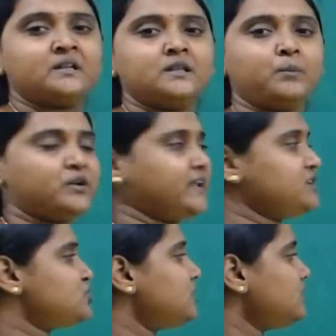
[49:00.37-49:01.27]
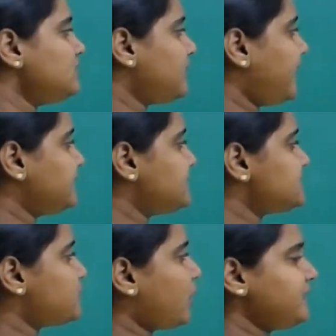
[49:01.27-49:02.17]
the potential at this
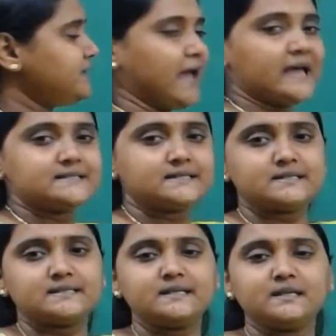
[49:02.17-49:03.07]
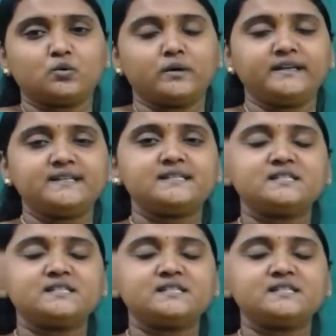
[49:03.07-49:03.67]
point as 0. It is a